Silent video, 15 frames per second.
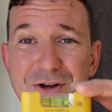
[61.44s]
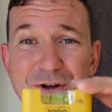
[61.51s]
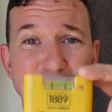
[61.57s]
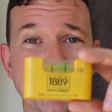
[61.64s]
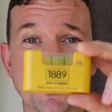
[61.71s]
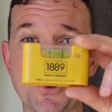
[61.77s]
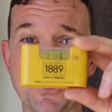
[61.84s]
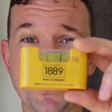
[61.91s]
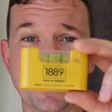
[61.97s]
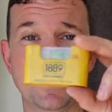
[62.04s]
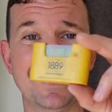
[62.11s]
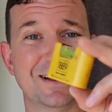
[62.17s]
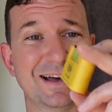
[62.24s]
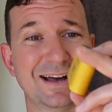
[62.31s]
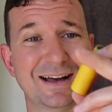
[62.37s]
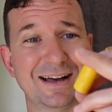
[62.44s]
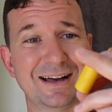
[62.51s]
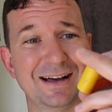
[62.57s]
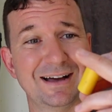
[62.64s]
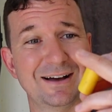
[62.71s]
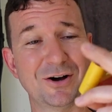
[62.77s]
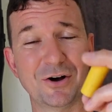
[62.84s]
no clue
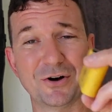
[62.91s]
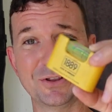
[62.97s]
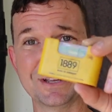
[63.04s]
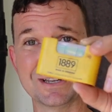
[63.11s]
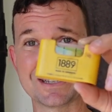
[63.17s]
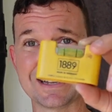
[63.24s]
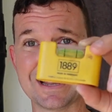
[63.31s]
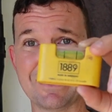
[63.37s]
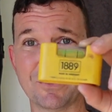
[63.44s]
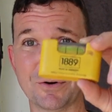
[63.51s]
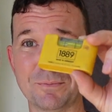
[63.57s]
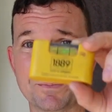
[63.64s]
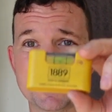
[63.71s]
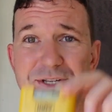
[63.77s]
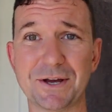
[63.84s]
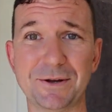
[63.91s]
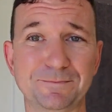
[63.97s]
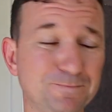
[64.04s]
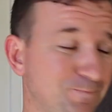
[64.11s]
on this level. So